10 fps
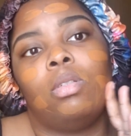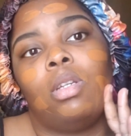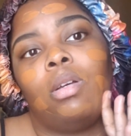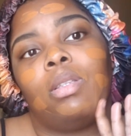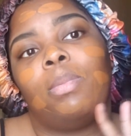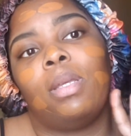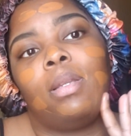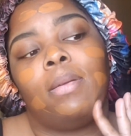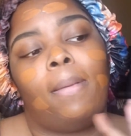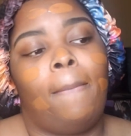You know, it's been
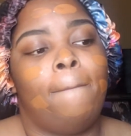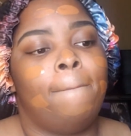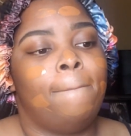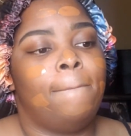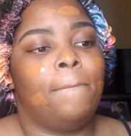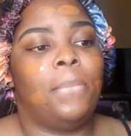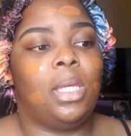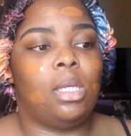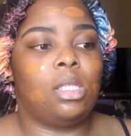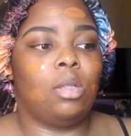a
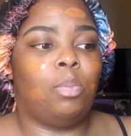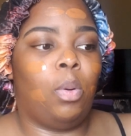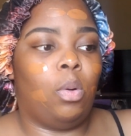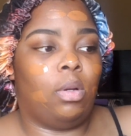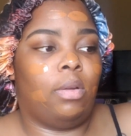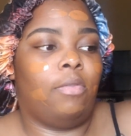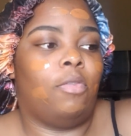big support